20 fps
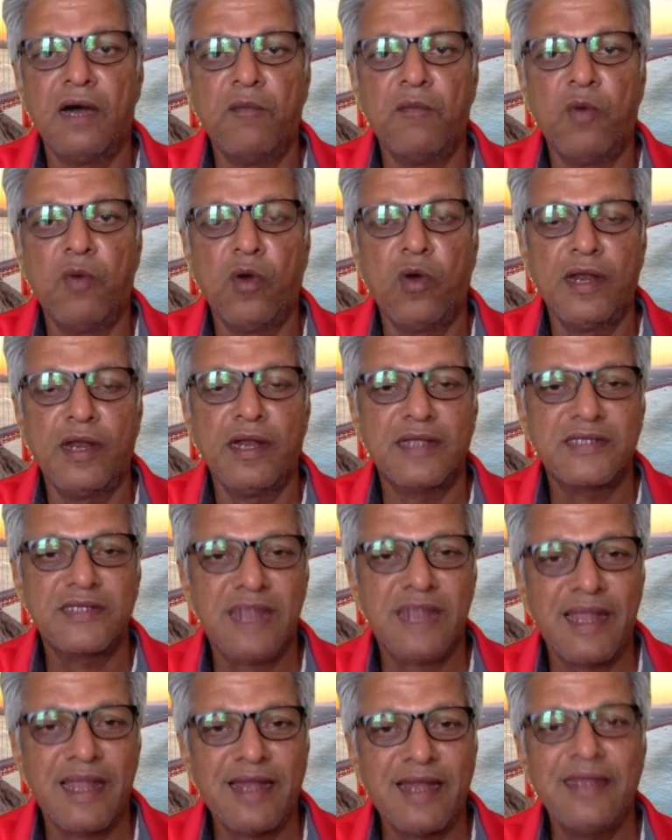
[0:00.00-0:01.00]
bowl in a
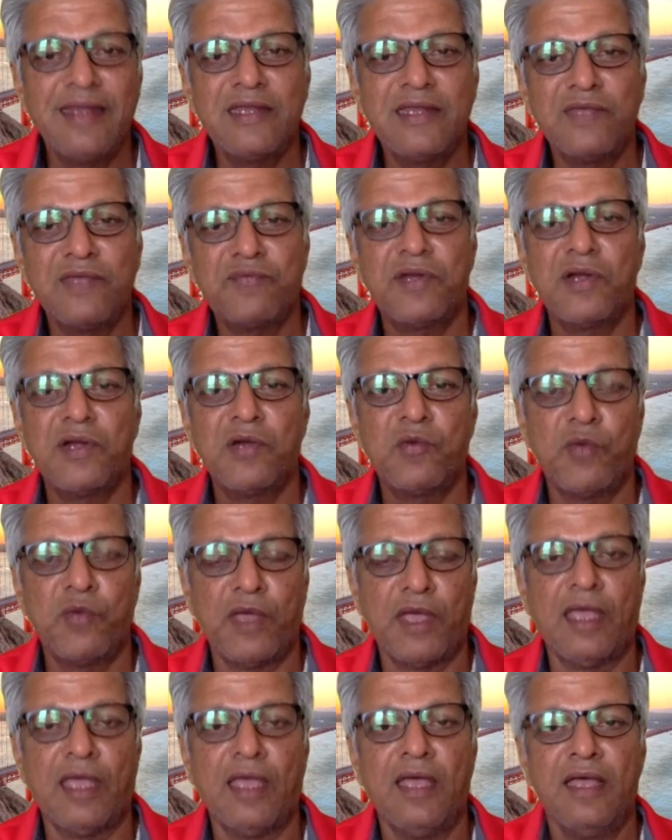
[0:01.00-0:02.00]
slightly different
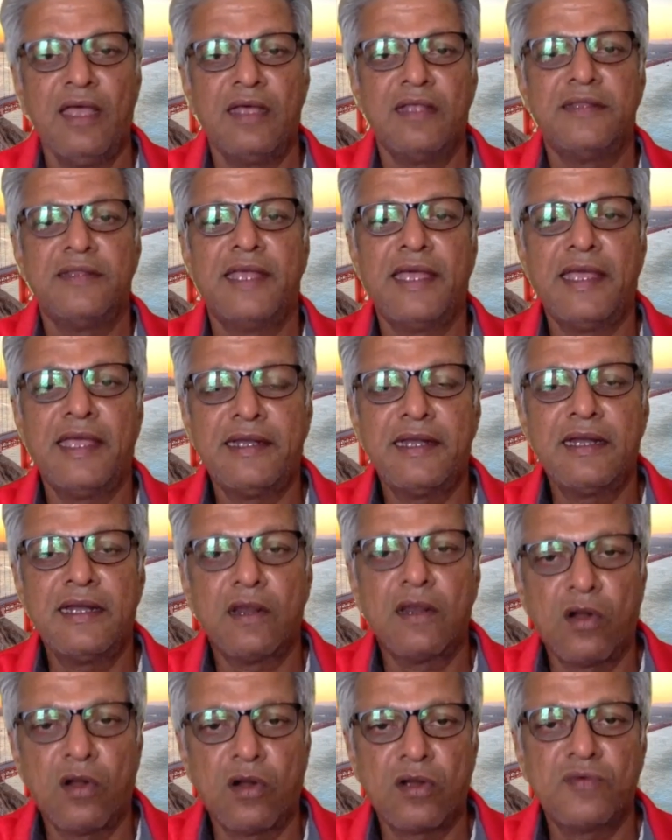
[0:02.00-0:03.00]
way. They did
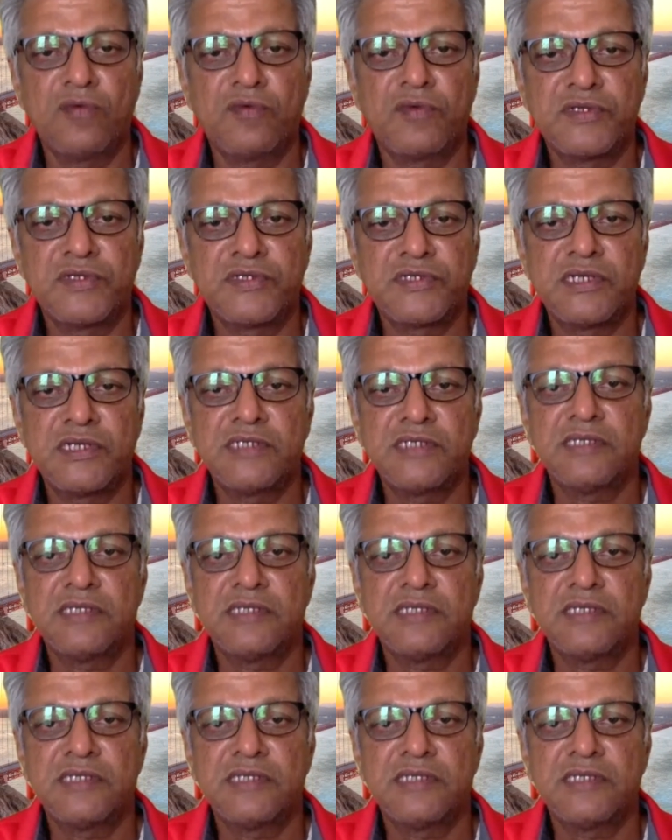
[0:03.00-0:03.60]
a lot of research,